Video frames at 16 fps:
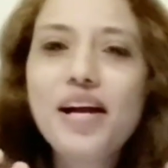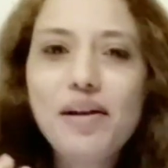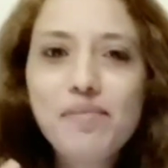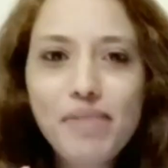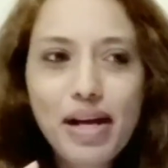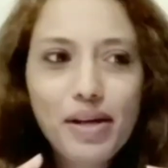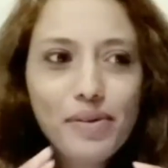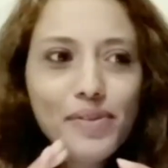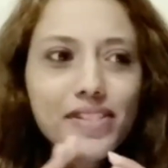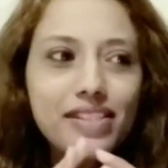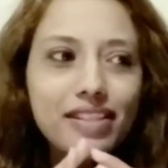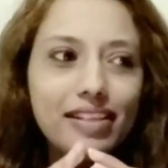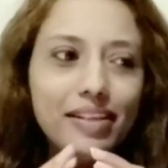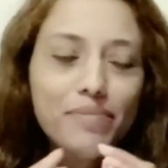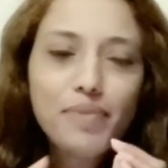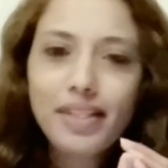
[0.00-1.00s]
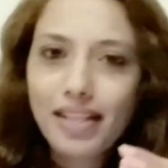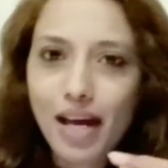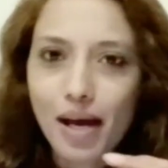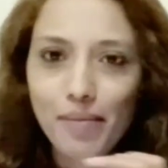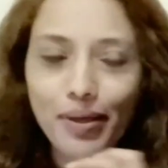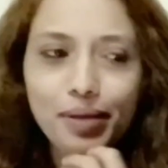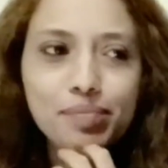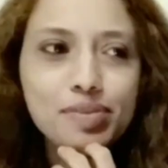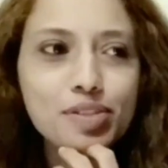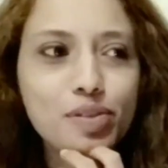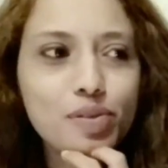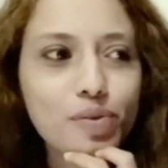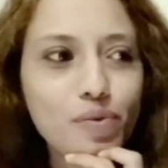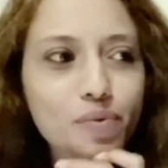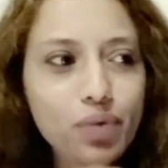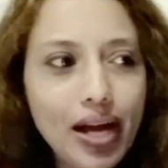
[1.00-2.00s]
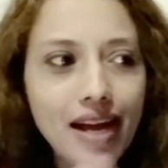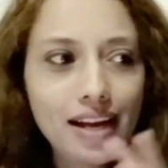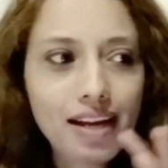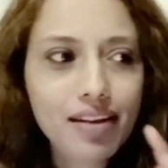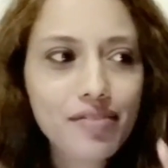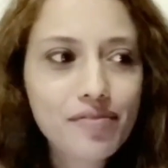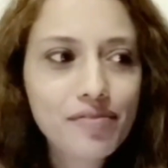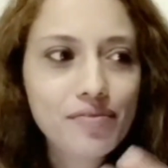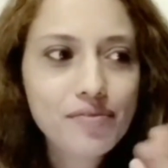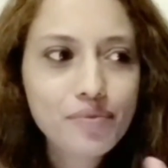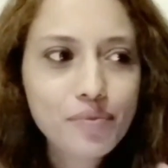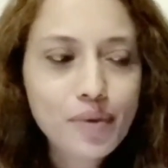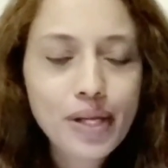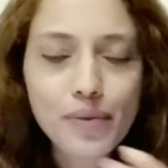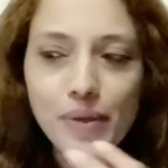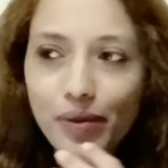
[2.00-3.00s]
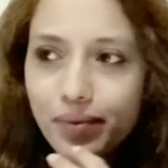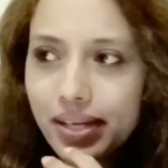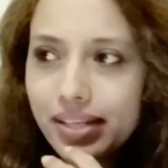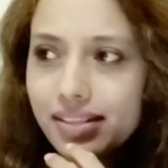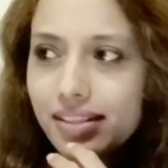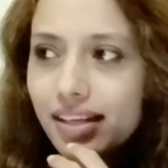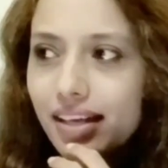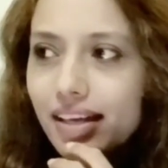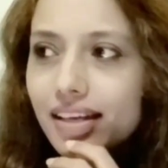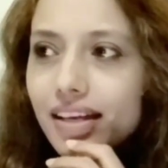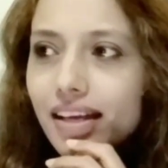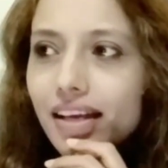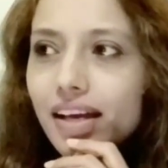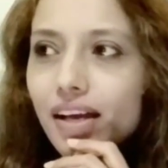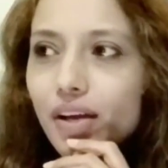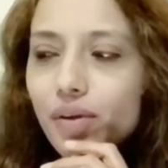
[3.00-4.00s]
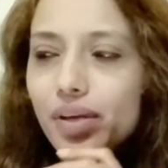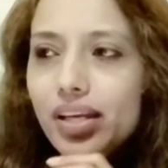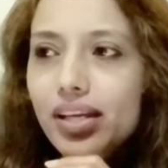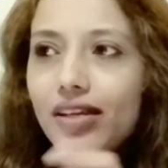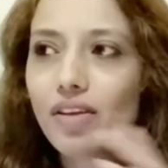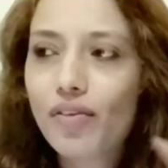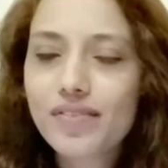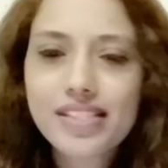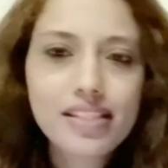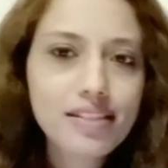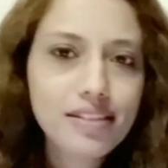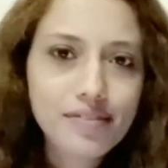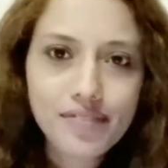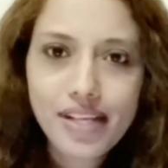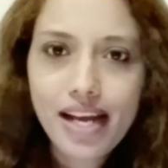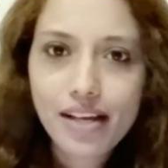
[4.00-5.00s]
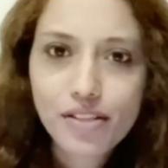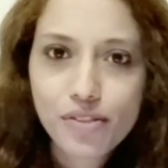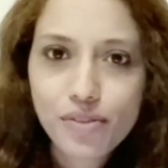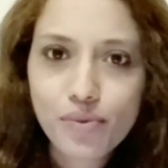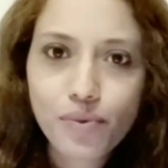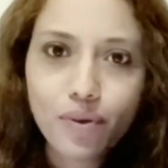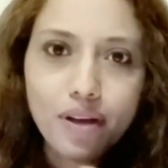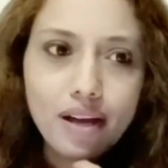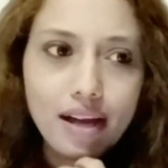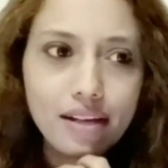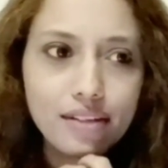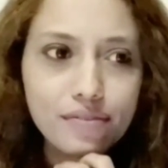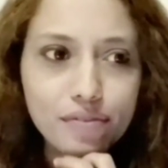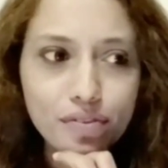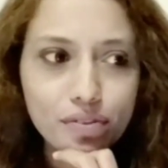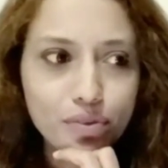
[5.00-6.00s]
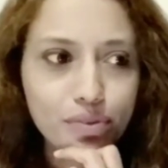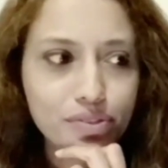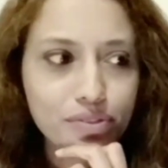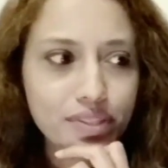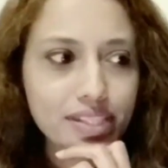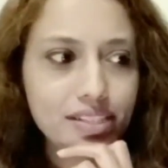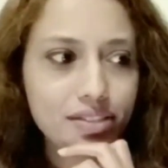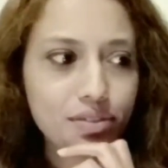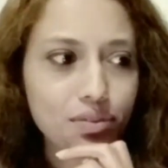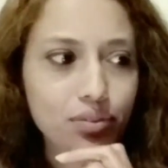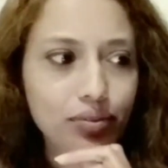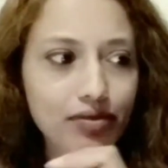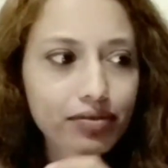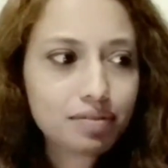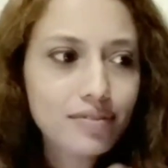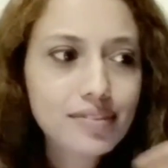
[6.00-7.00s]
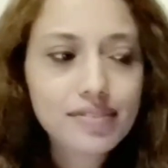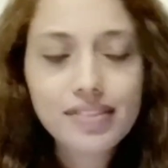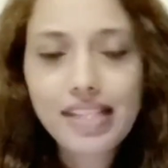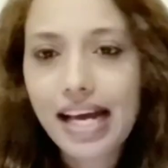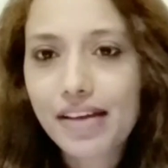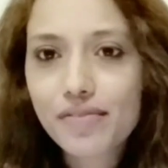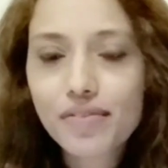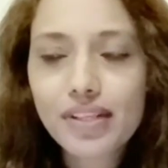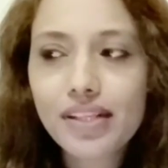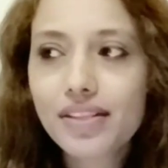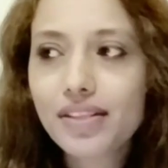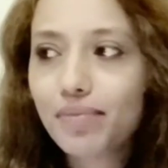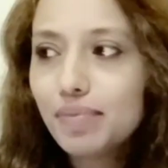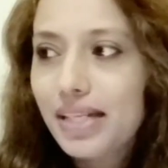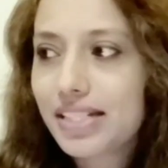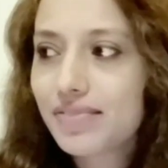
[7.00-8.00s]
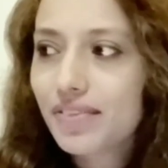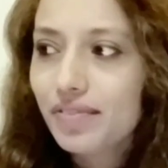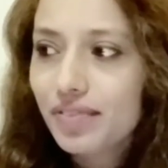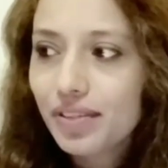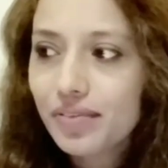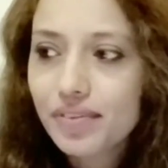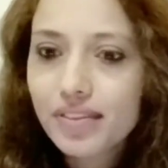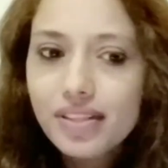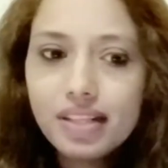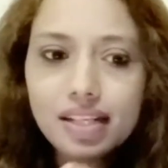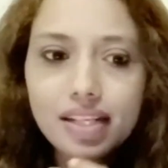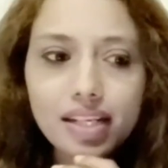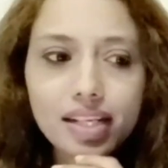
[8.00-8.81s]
about Panama. So when we went there, okay, obviously we had to hunt for groceries. So thankfully the place where we were